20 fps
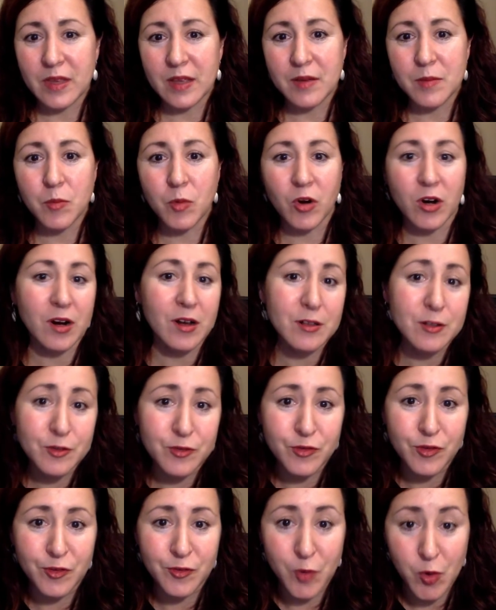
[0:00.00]
more
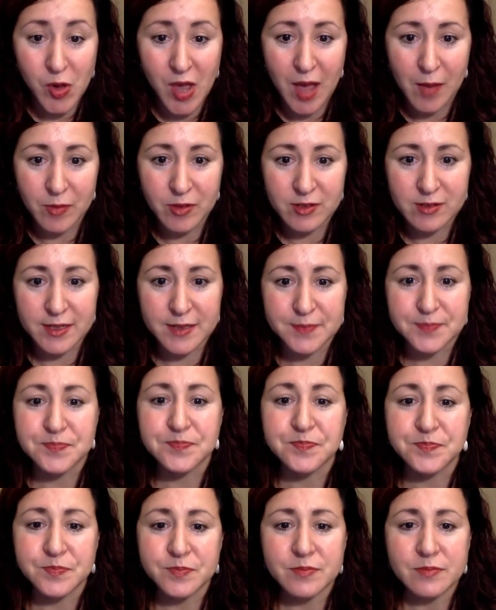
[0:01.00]
colorful vocabulary.
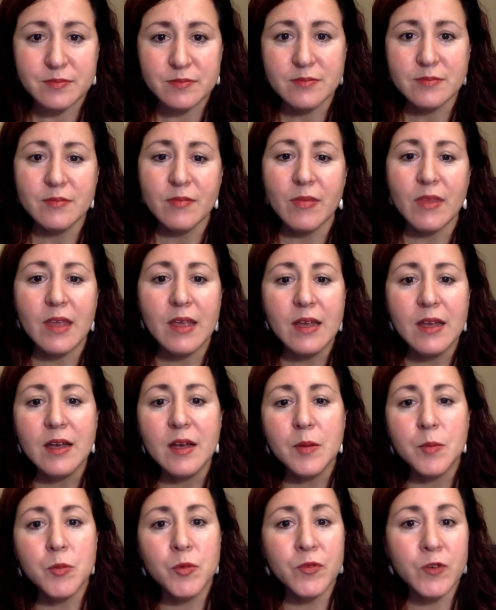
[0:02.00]

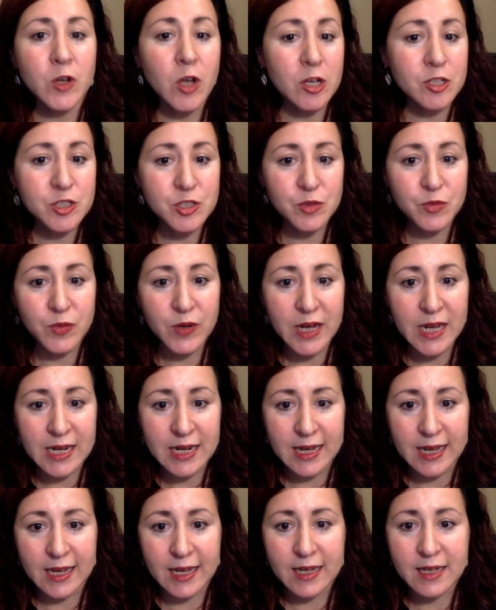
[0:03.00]
Moving on to
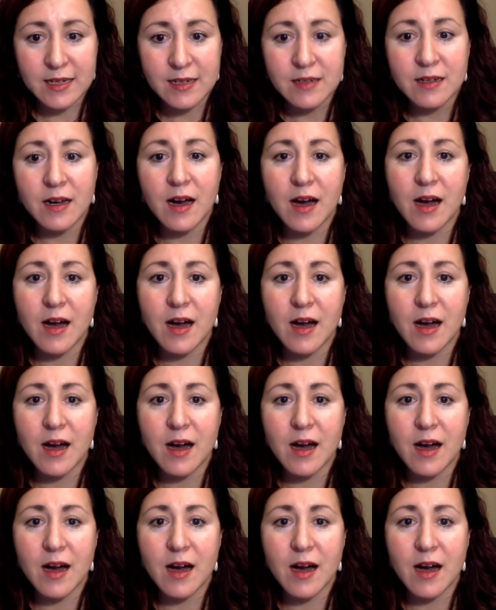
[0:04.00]
reading.